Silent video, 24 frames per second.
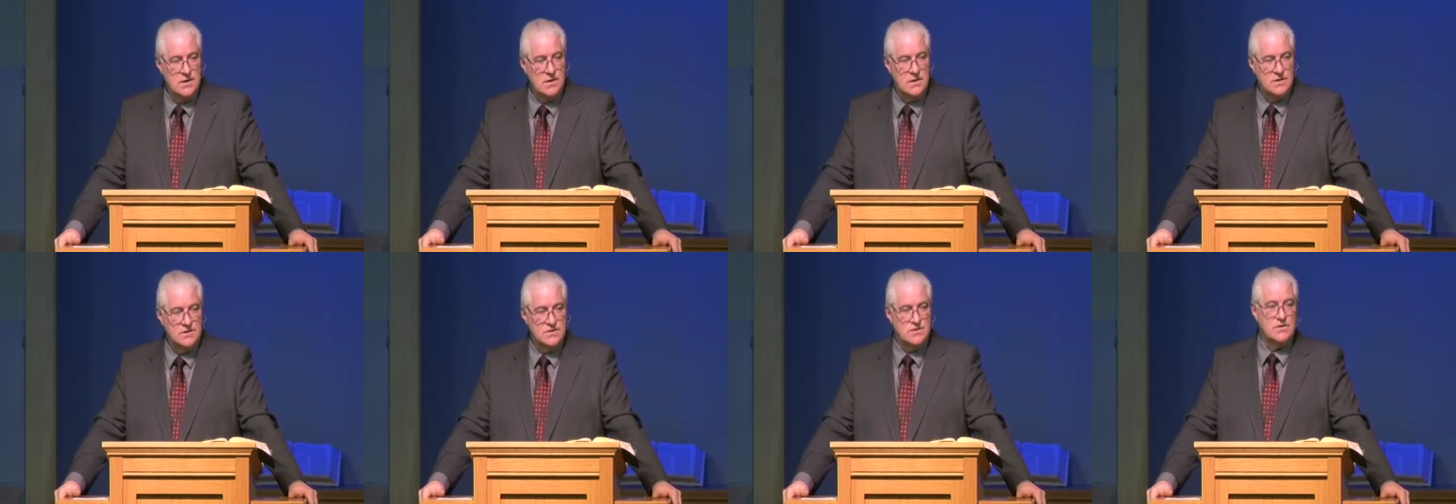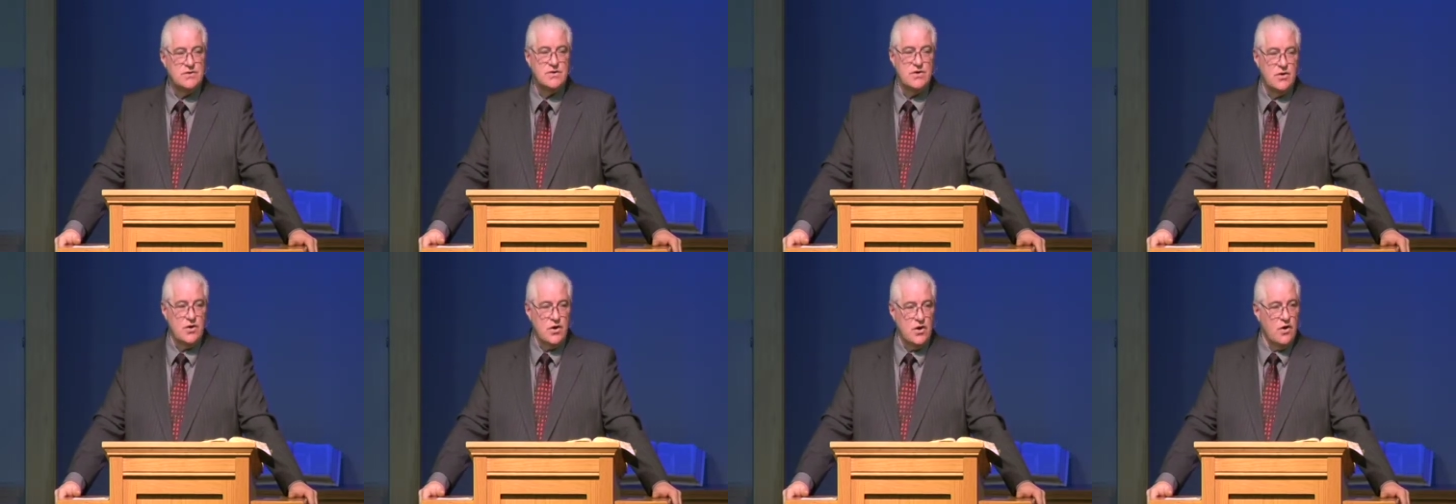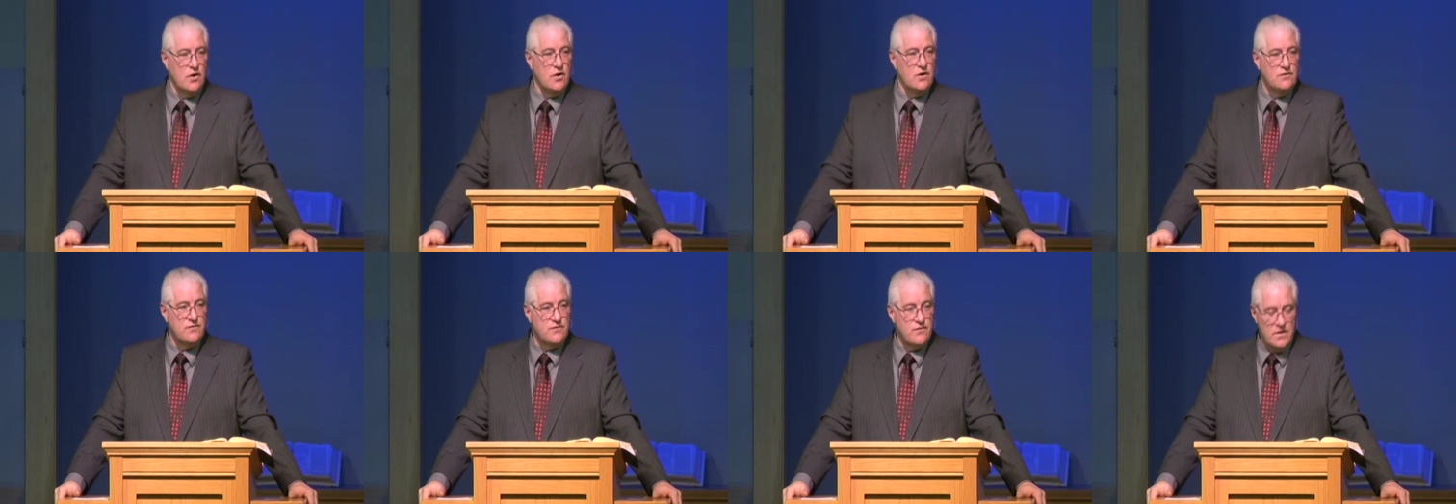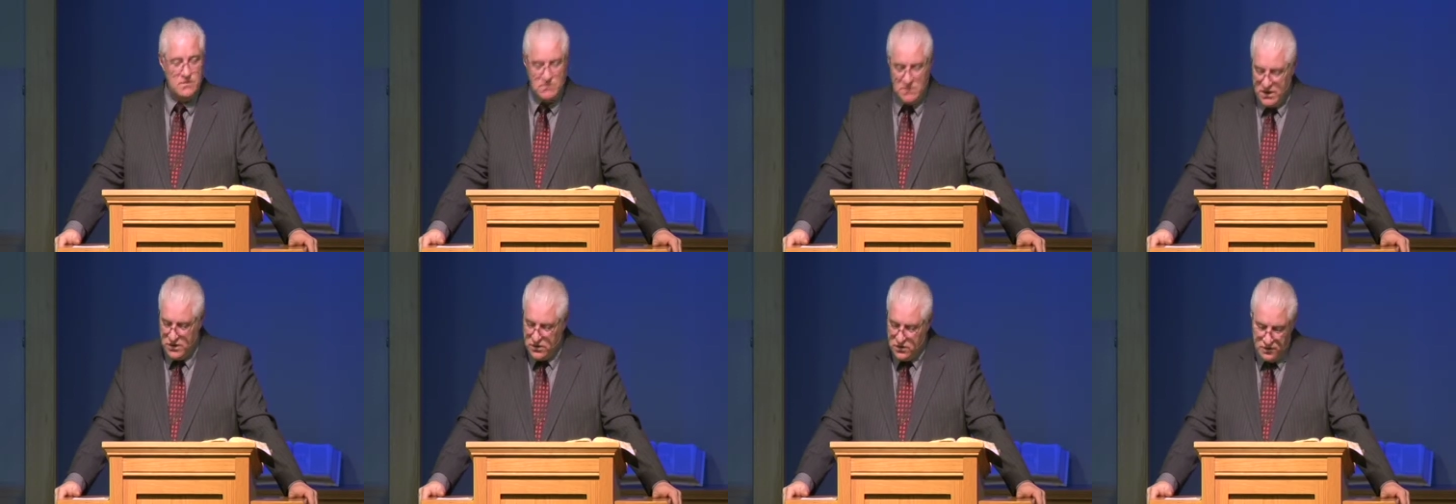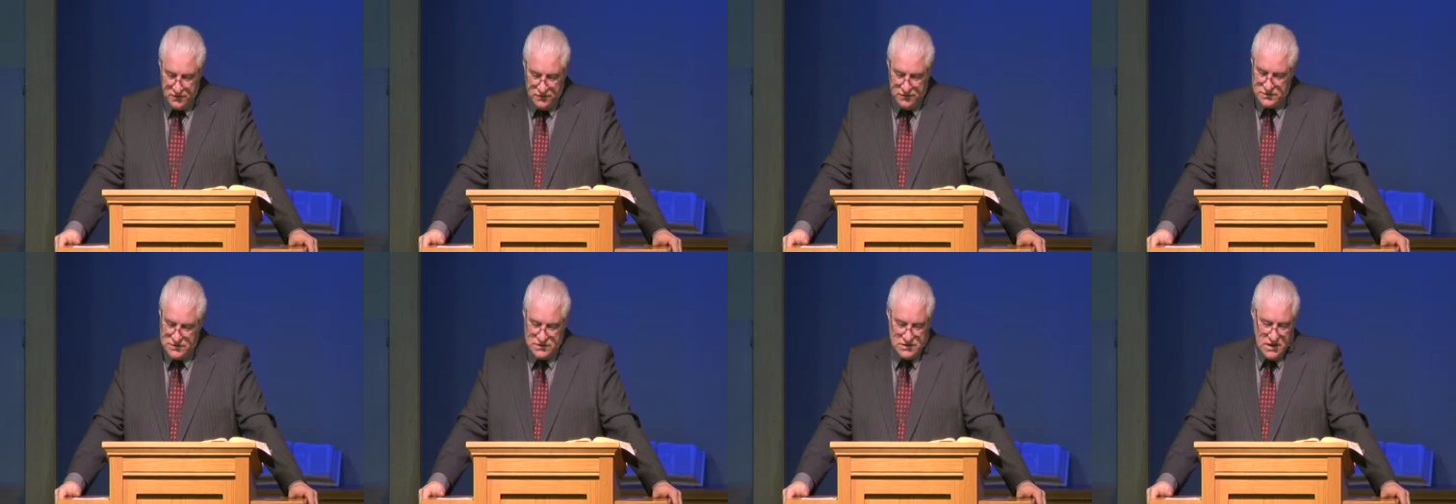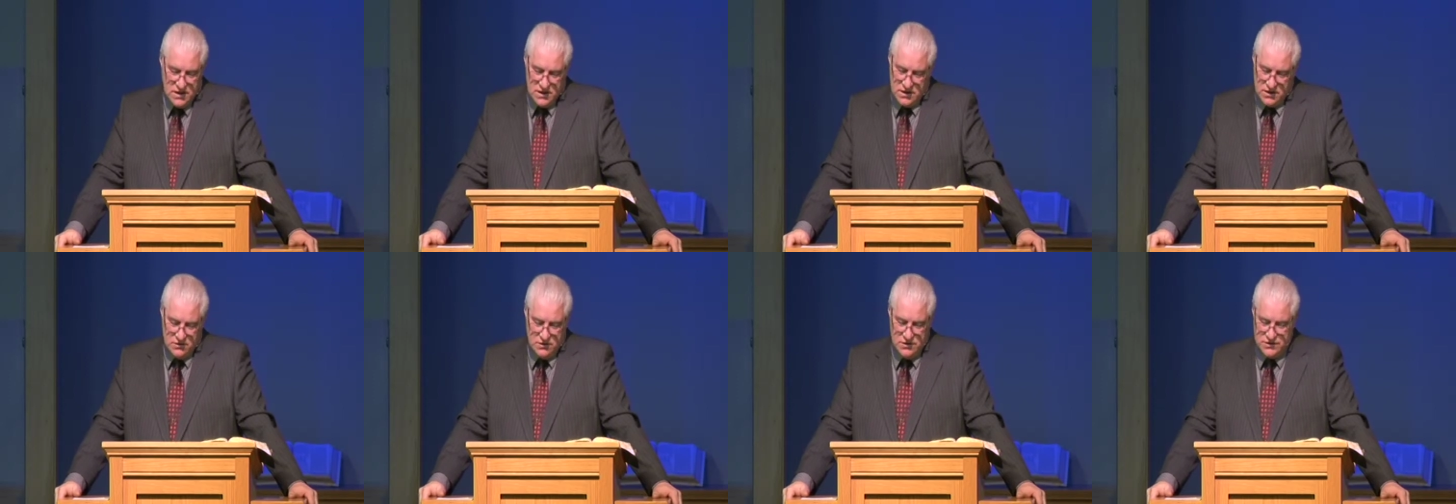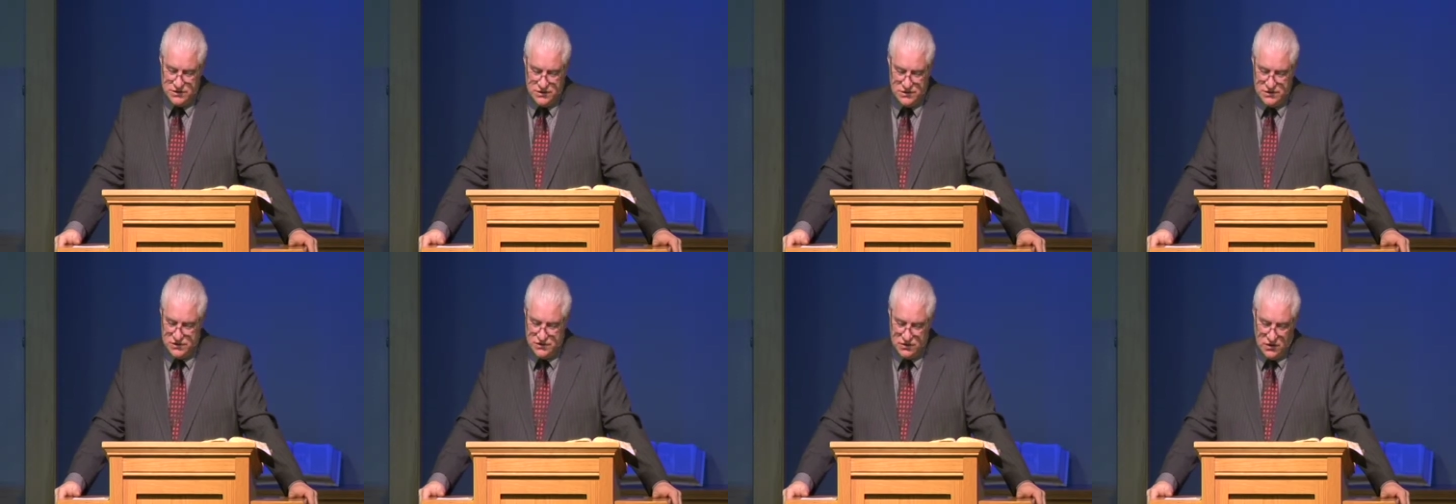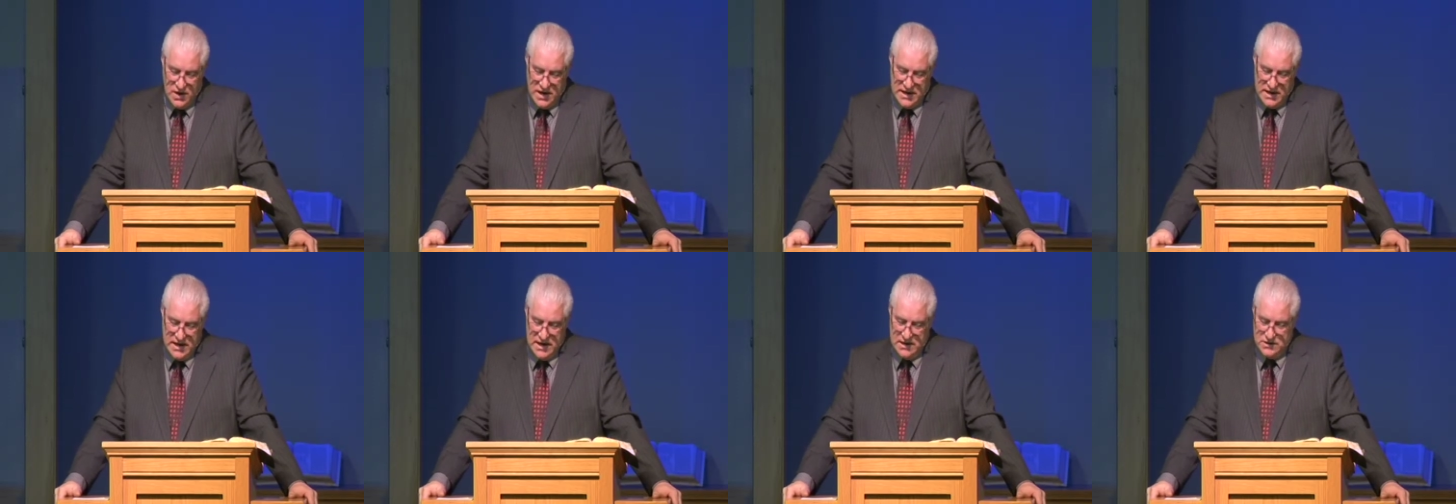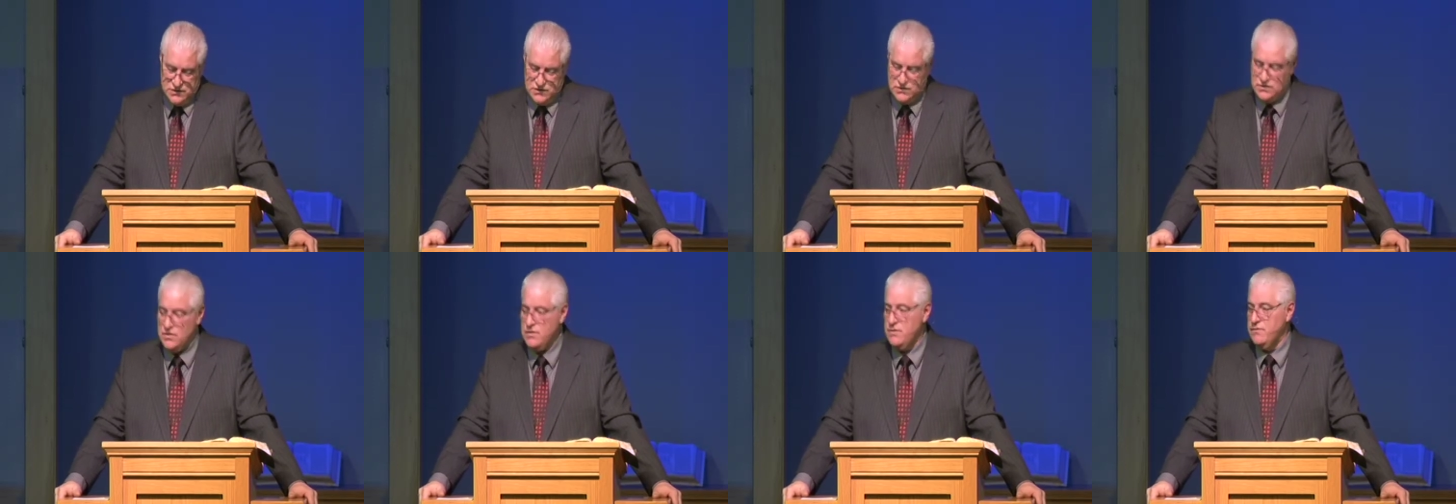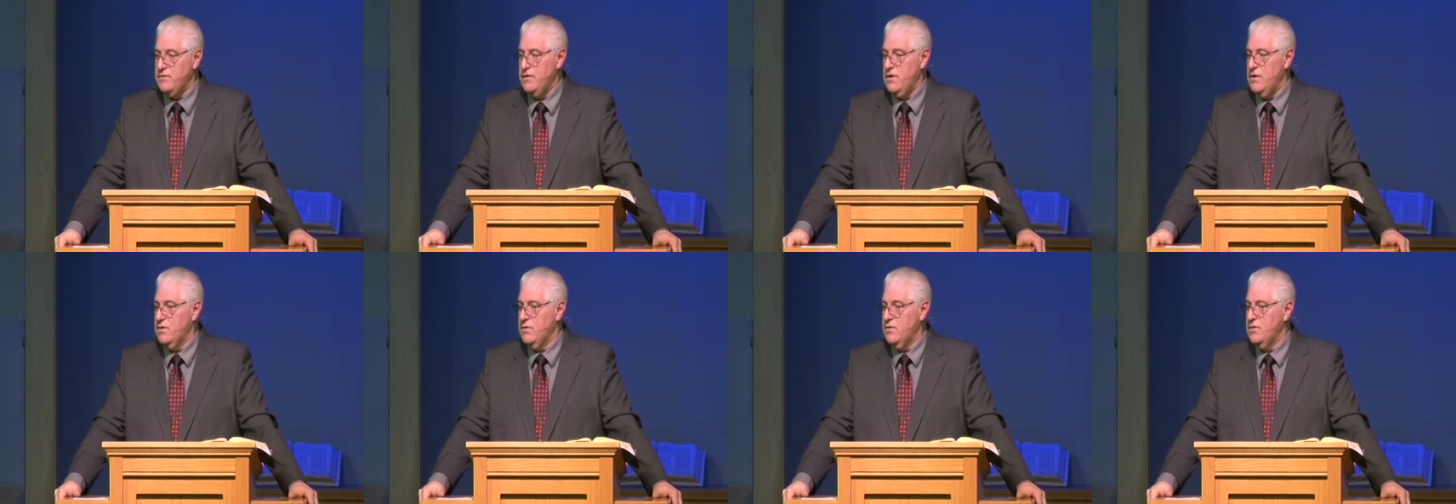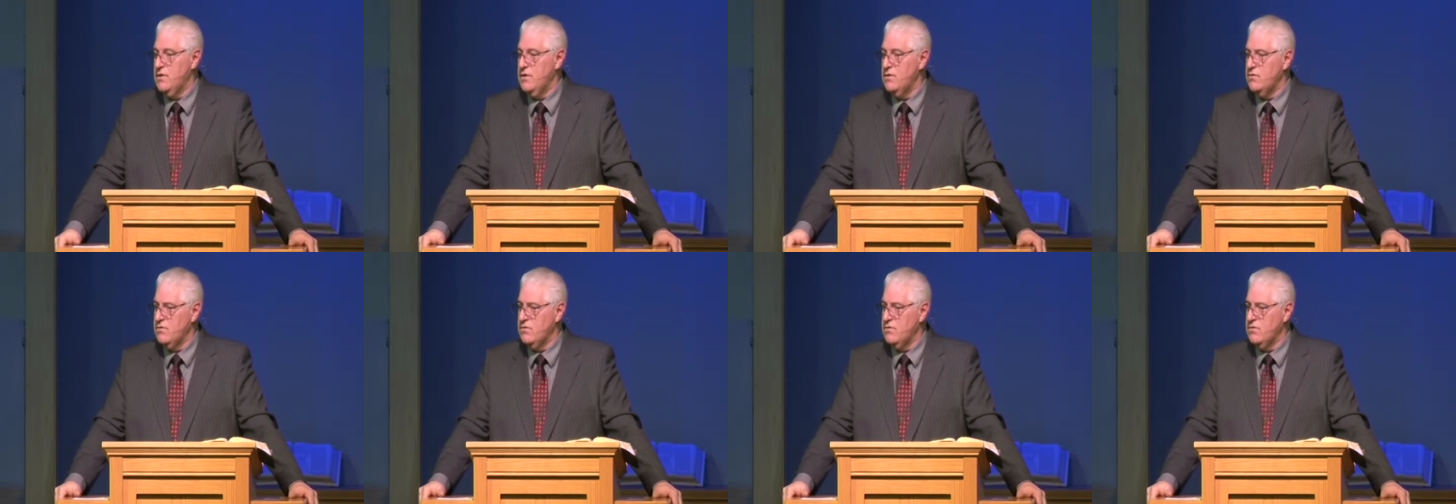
Is it your girlfriend? My girlfriend's not a Christian, so I can't serve you.